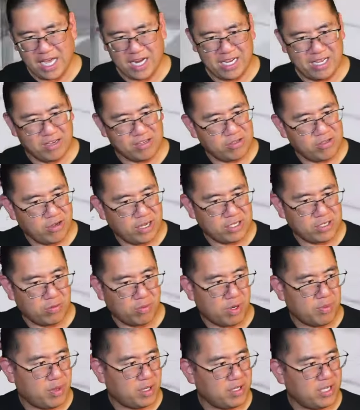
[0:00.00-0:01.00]
and he also had to
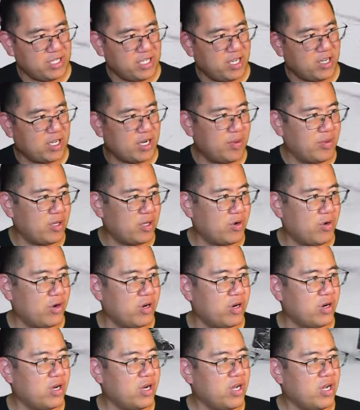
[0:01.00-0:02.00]
worry about Lundell coming in the
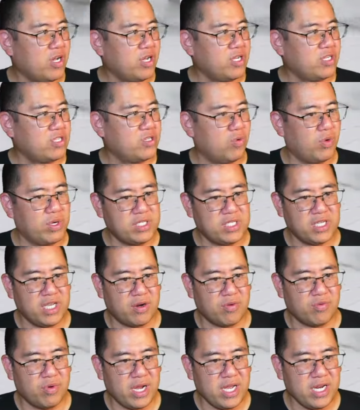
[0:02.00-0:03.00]
corner. So once
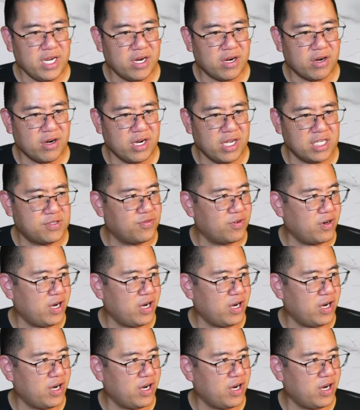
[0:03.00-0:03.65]
again, right here, it's